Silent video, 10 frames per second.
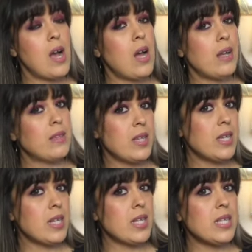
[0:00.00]
I think
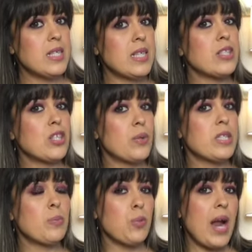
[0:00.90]
it is. And so it's
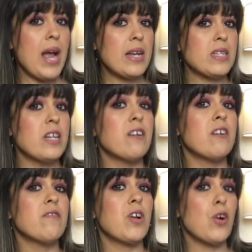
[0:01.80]
a brand
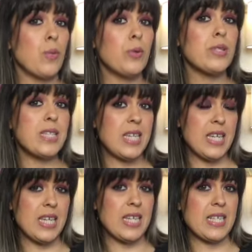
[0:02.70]
of herbal
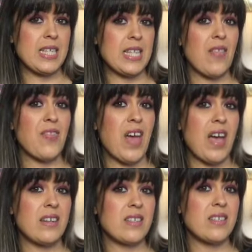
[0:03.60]
teas
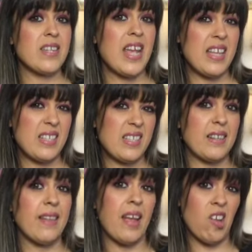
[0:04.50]
that taste
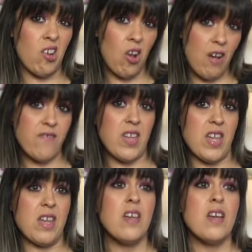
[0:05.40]
like
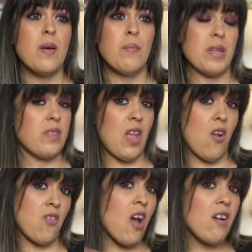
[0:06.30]
coffee, but they
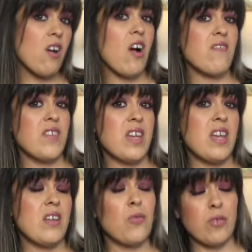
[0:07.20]
are not
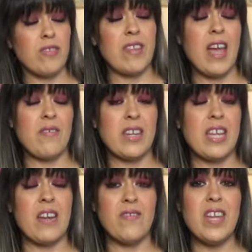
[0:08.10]
coffee, nor do they have any
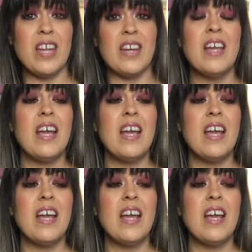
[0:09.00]
caffeine.